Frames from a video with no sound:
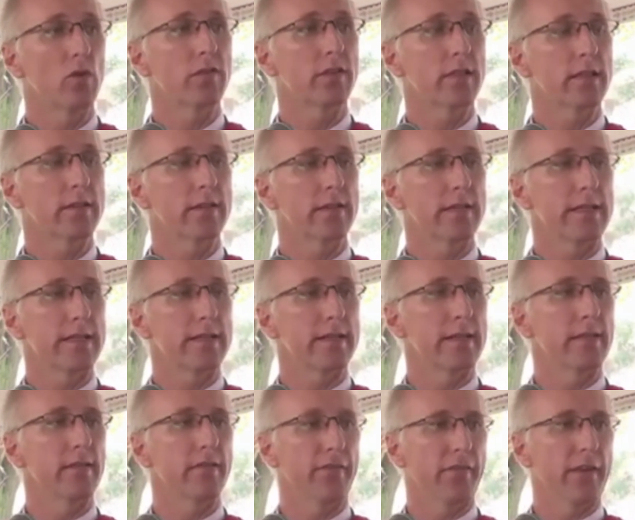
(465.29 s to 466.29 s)
succeed
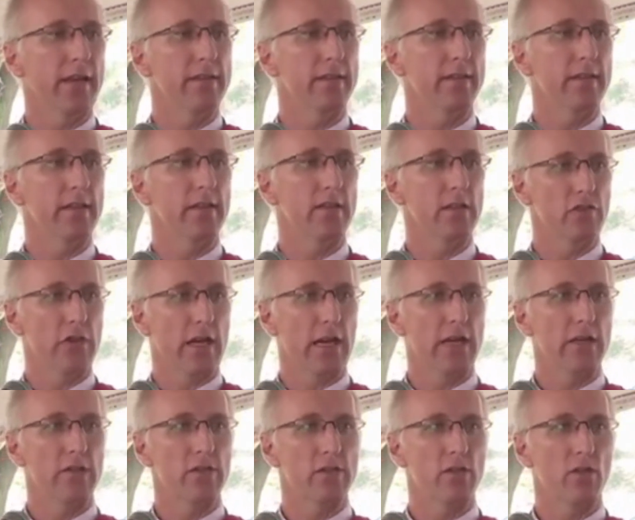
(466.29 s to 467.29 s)
in facing the
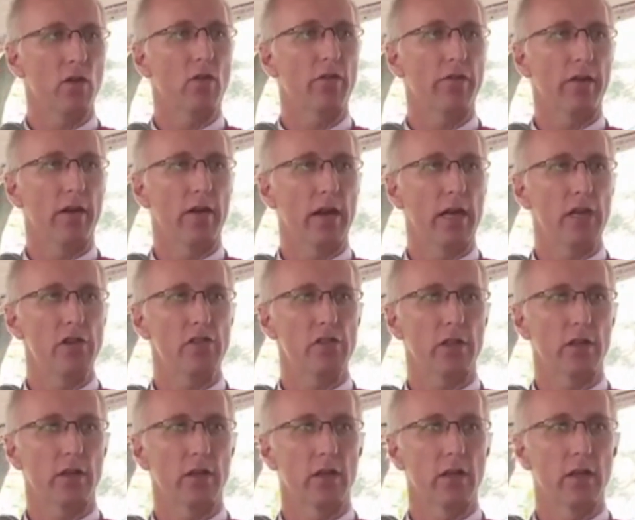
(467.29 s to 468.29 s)
challenges of our
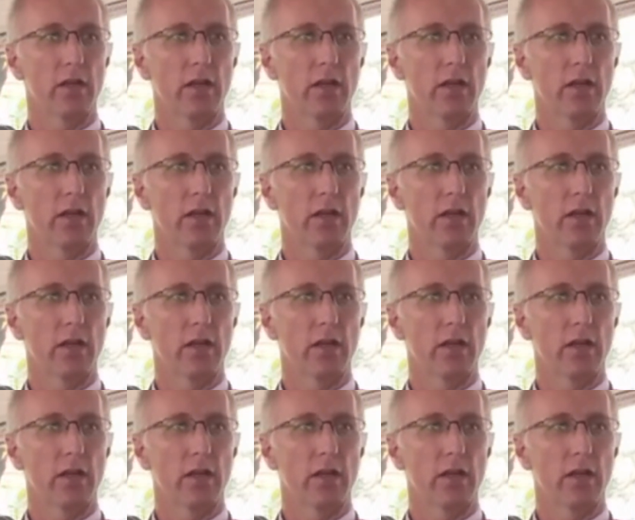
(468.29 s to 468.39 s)
nation.